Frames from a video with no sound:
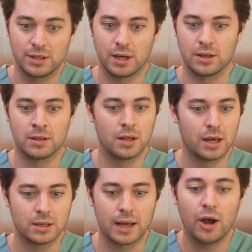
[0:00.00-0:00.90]
And
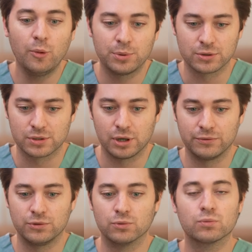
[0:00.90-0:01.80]
to help
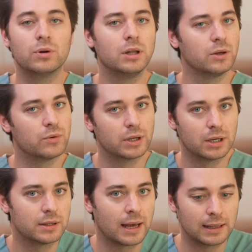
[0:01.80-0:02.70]
yourself, you really want to
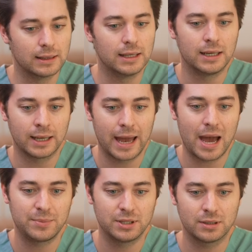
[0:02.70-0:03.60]
get that leading
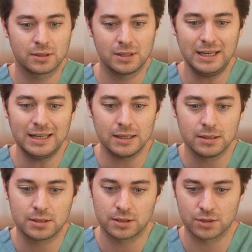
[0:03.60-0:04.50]
haptic
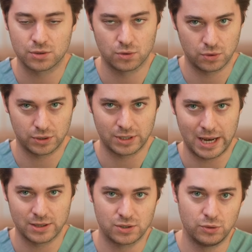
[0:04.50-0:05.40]
into the sulcus
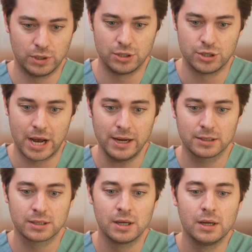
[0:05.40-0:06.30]
as you inject.